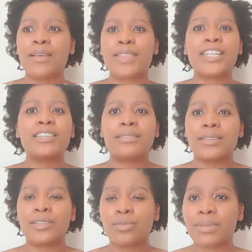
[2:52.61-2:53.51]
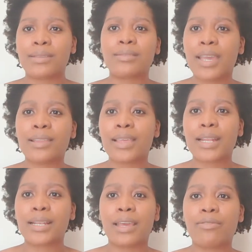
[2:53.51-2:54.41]
they just need to maintain
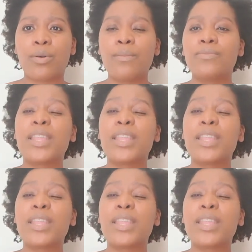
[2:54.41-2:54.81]
that level.